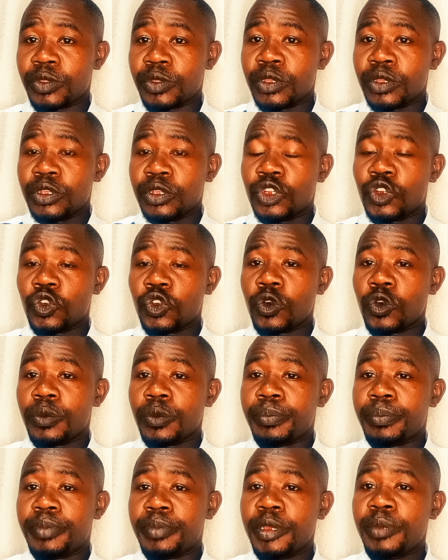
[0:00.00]
So
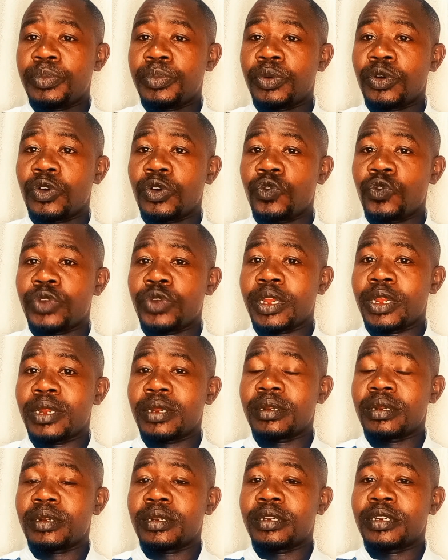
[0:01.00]
people will
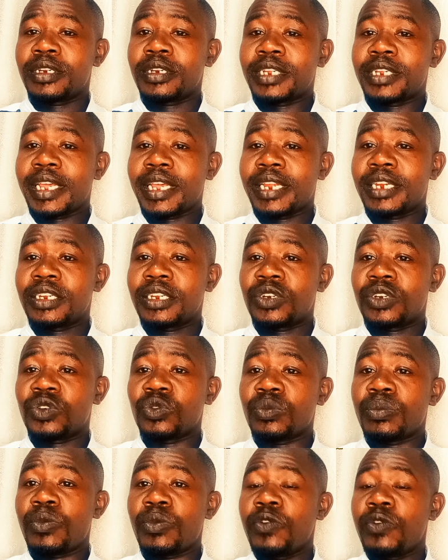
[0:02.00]
tend to
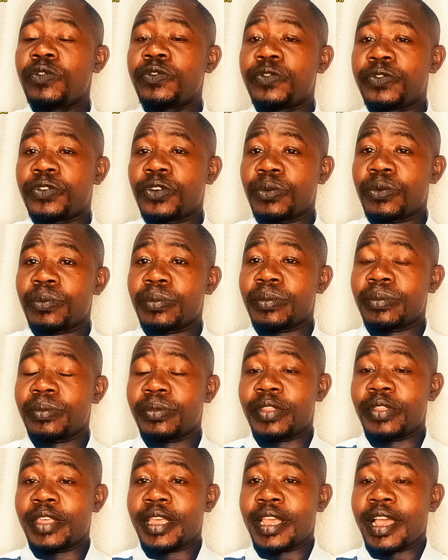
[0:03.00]
move
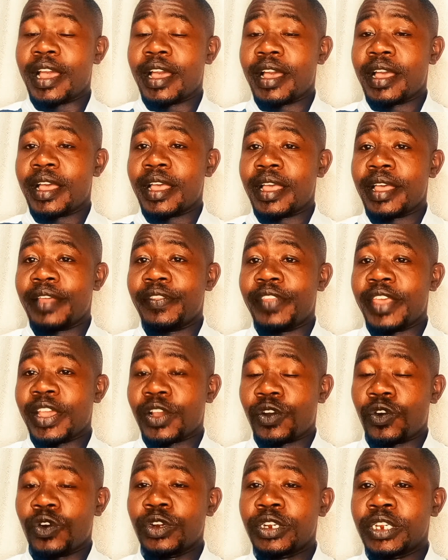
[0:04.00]
from their
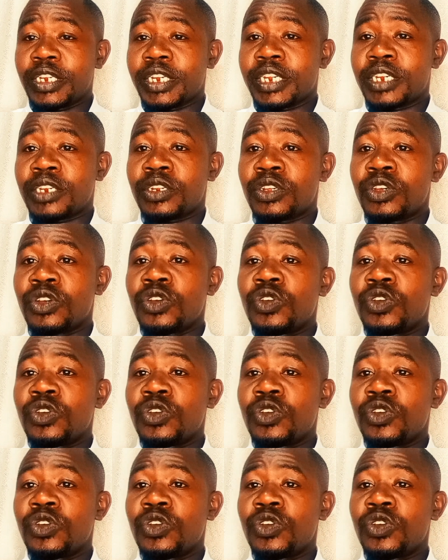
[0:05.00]
continent